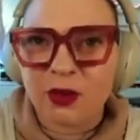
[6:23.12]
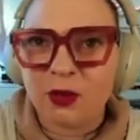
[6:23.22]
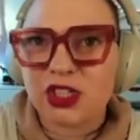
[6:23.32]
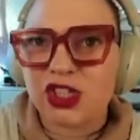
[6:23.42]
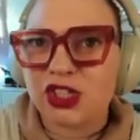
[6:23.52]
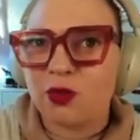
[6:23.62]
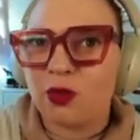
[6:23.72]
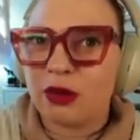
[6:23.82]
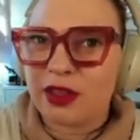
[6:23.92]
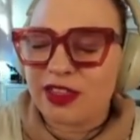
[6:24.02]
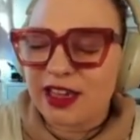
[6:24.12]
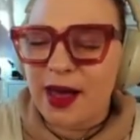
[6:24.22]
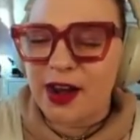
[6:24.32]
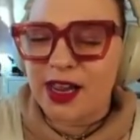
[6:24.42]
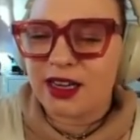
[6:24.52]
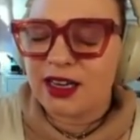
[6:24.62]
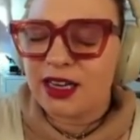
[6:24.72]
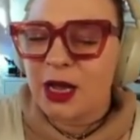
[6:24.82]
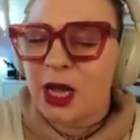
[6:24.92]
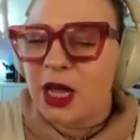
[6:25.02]
which when we think about it,
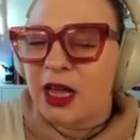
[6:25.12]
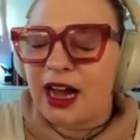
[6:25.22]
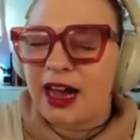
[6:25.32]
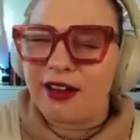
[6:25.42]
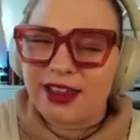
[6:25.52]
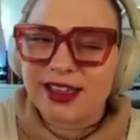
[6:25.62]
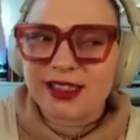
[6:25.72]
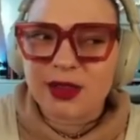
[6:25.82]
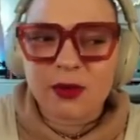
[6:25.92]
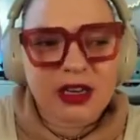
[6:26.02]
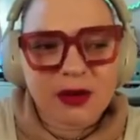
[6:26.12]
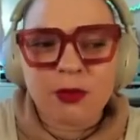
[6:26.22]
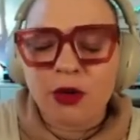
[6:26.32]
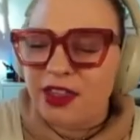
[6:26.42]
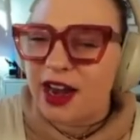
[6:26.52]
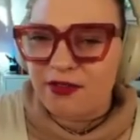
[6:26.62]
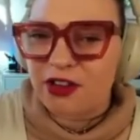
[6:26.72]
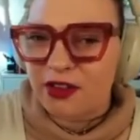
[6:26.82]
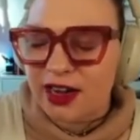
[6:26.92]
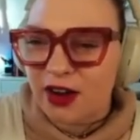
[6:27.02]
I think is something we need more than
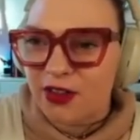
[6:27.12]
ever right now